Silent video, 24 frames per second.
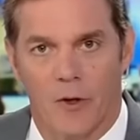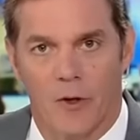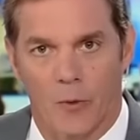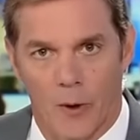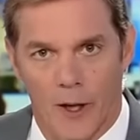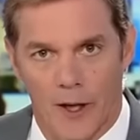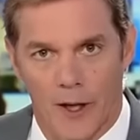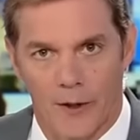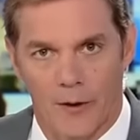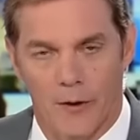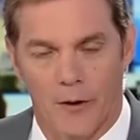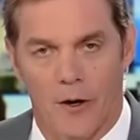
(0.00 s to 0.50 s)
a
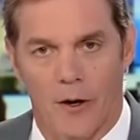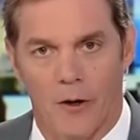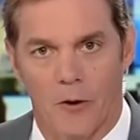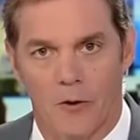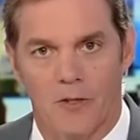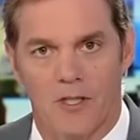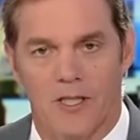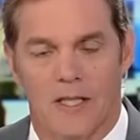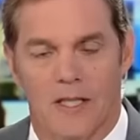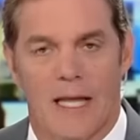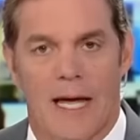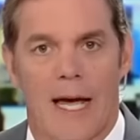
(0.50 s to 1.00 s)
radio
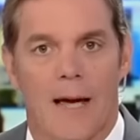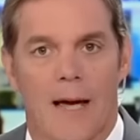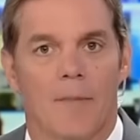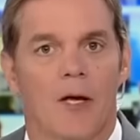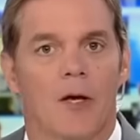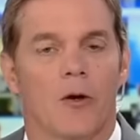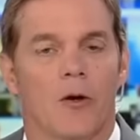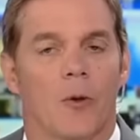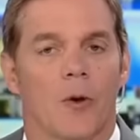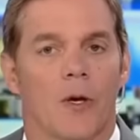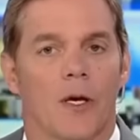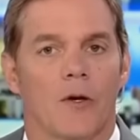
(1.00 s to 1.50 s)
host
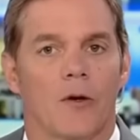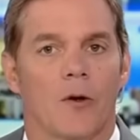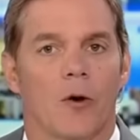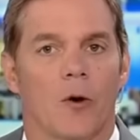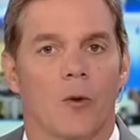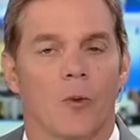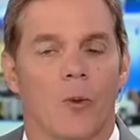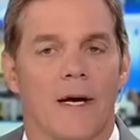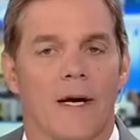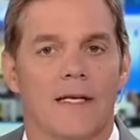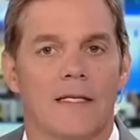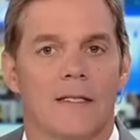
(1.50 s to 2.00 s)
slamming
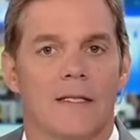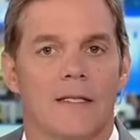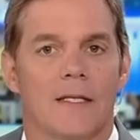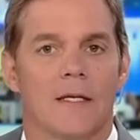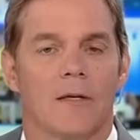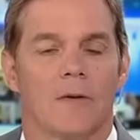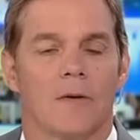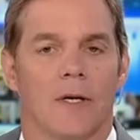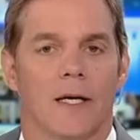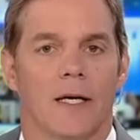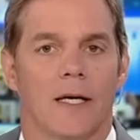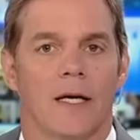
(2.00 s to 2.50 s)
critical race
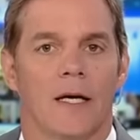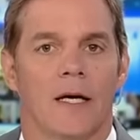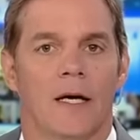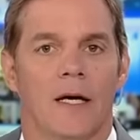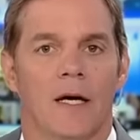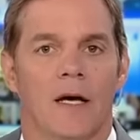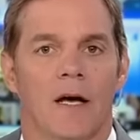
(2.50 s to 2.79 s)
theory